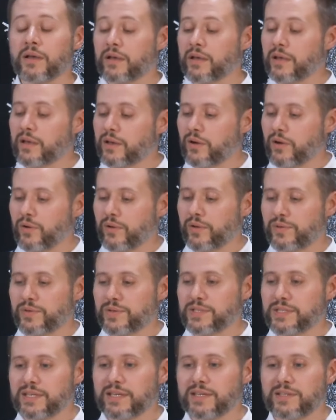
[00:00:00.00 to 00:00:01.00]
You
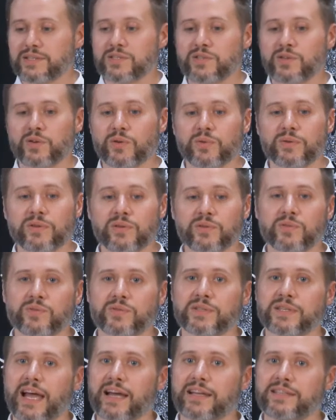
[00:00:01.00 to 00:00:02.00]
see a
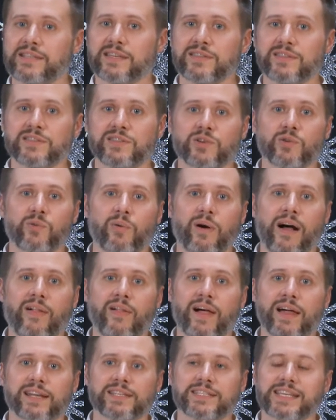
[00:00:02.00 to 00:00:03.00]
student didn't do well
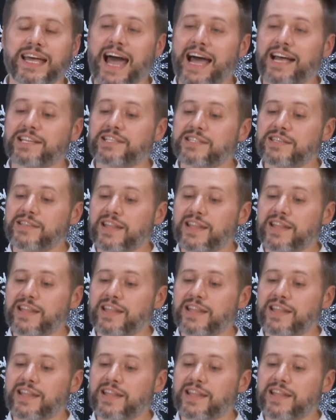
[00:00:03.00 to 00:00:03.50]
on a test,